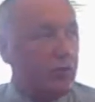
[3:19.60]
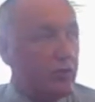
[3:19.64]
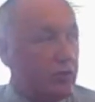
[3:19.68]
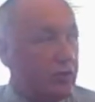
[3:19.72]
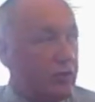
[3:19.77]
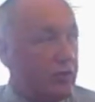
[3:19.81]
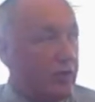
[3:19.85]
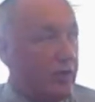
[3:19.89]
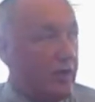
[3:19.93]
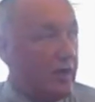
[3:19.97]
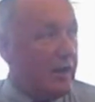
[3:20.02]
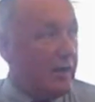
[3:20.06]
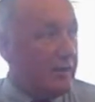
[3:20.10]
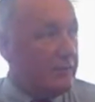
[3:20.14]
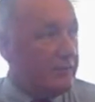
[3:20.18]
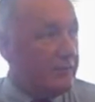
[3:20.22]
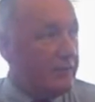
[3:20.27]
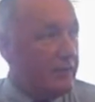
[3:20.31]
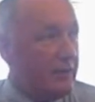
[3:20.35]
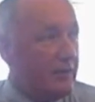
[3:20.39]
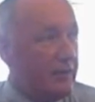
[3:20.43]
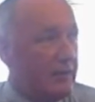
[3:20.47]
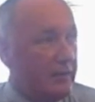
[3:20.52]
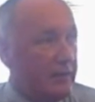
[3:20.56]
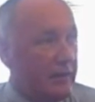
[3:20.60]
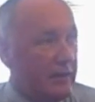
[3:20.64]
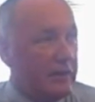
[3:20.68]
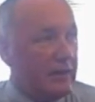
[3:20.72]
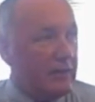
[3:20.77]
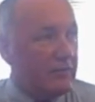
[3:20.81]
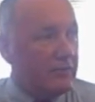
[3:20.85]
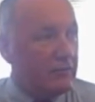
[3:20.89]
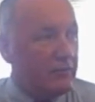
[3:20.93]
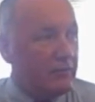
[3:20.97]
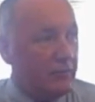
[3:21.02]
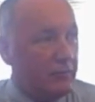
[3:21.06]
good enough
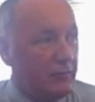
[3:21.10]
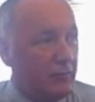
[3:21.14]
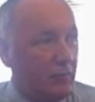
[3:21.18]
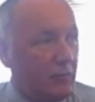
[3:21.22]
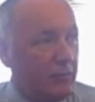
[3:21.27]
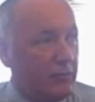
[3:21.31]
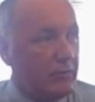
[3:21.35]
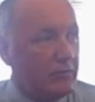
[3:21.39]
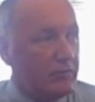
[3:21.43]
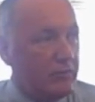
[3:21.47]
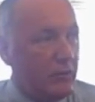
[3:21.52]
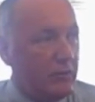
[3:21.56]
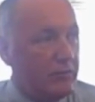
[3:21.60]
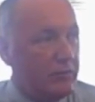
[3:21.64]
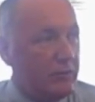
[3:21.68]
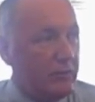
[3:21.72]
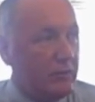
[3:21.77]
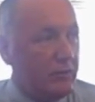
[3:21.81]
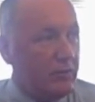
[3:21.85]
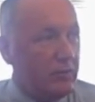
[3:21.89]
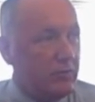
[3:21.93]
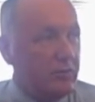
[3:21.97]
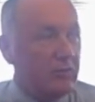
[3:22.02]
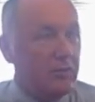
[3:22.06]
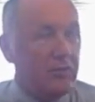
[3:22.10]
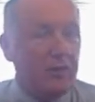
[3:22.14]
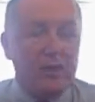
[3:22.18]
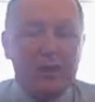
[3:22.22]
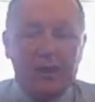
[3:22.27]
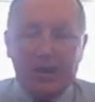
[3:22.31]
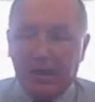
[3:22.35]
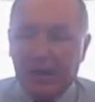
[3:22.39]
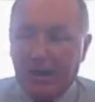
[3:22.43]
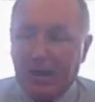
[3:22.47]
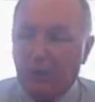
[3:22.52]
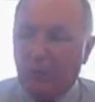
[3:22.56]
against the former Soviet Union.
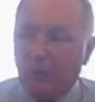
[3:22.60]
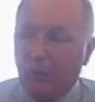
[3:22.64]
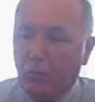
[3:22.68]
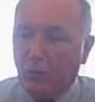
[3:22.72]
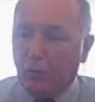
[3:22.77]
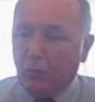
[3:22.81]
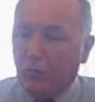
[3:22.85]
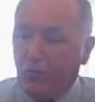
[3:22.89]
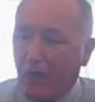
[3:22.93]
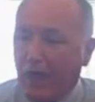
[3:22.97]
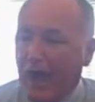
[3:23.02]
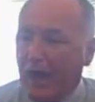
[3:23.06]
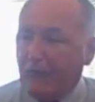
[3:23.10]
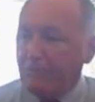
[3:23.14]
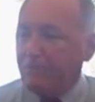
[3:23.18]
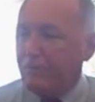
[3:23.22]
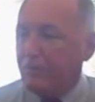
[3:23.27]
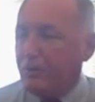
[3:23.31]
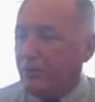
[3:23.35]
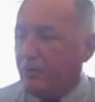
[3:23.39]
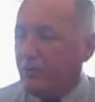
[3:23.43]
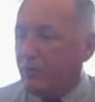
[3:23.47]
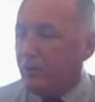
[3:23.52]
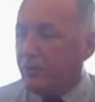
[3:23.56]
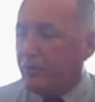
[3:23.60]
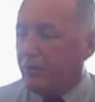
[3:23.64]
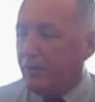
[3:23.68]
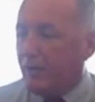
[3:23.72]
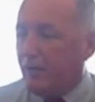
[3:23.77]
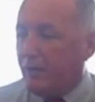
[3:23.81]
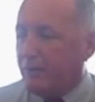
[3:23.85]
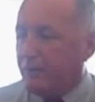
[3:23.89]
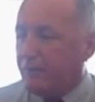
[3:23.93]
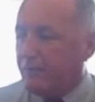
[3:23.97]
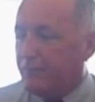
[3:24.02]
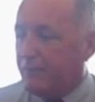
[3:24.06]
It will not be good
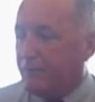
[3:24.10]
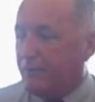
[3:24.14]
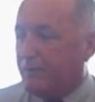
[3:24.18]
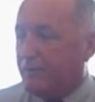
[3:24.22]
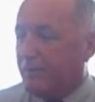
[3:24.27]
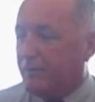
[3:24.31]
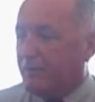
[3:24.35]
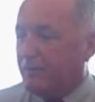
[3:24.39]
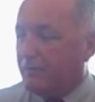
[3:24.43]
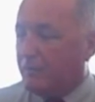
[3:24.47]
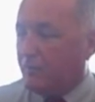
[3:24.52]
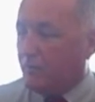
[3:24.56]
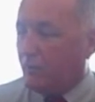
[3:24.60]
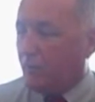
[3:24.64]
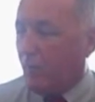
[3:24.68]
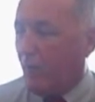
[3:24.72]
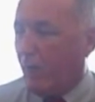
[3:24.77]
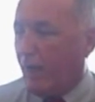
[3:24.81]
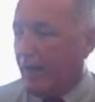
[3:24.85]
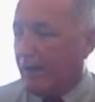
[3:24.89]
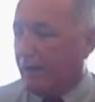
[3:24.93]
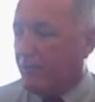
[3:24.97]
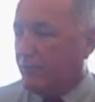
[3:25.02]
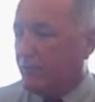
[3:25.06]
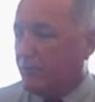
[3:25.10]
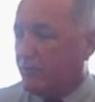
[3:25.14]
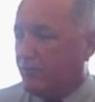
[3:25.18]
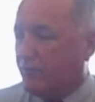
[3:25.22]
enough against radical